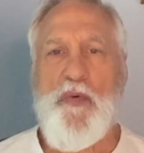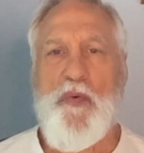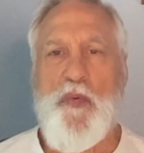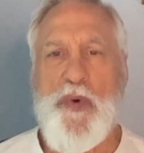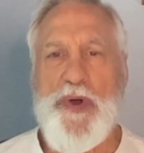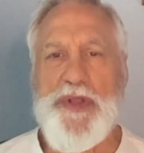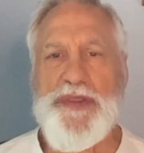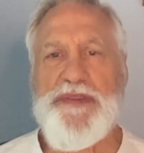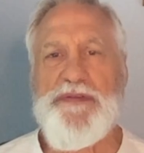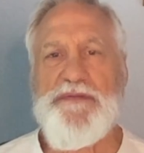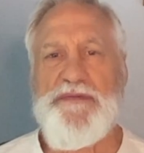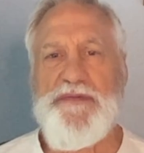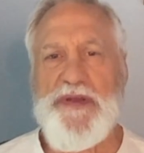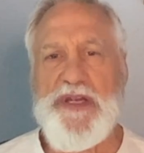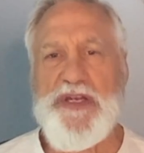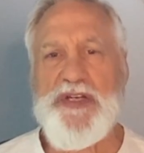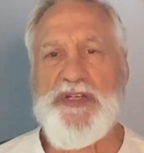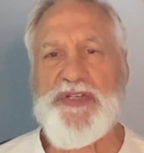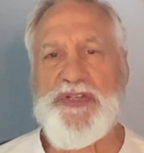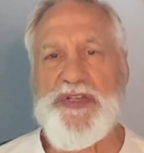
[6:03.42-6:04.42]
what the
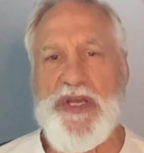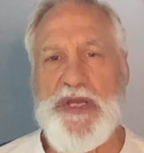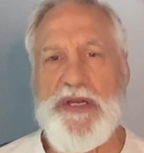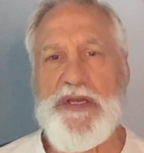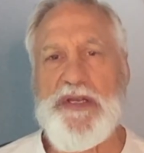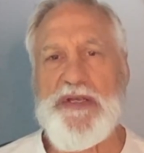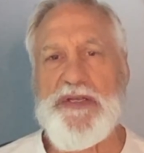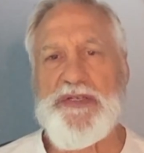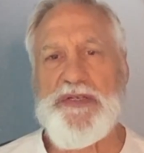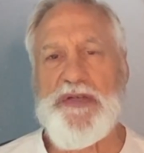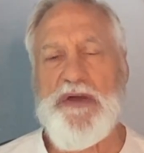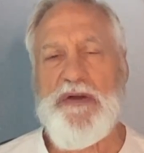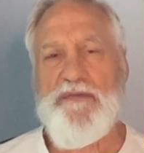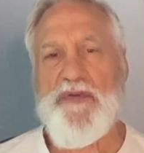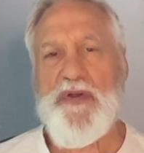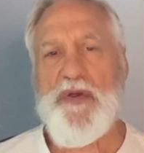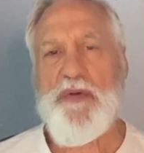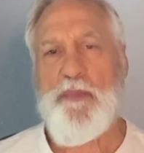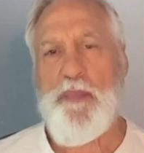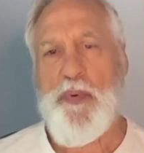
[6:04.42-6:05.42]
finished thickness of
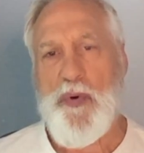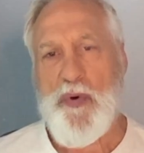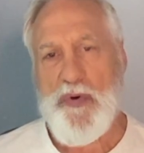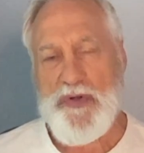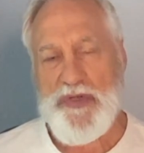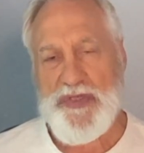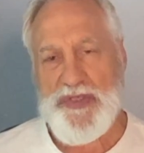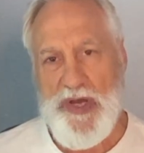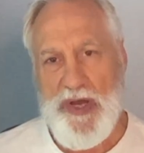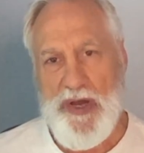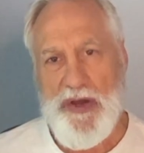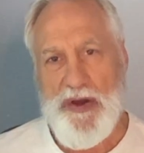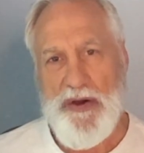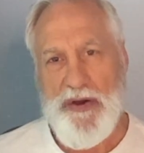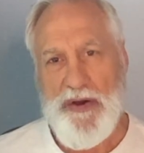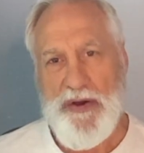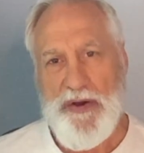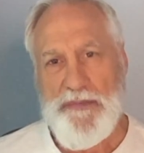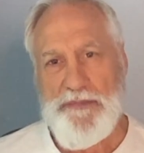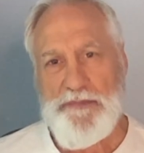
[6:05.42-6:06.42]
your boards are,